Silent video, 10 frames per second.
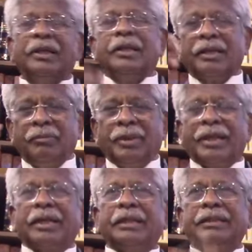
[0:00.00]
a statement,
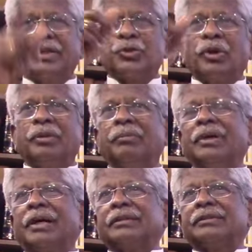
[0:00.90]
immediately
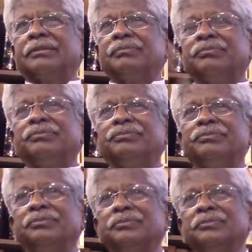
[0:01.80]
they show him arrested.